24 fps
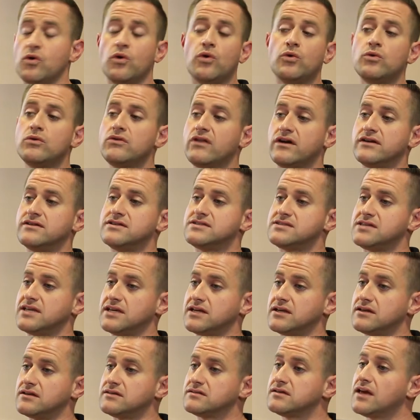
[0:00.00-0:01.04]
all those
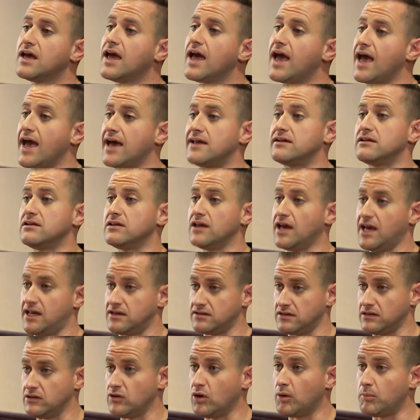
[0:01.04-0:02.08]
things and
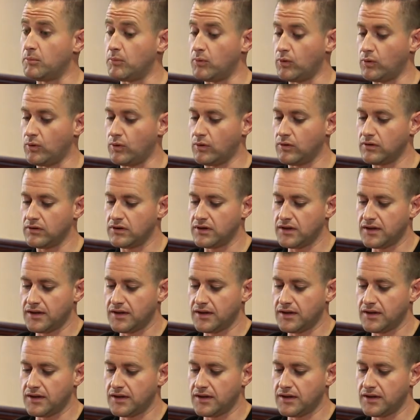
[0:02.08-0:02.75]
a lot more.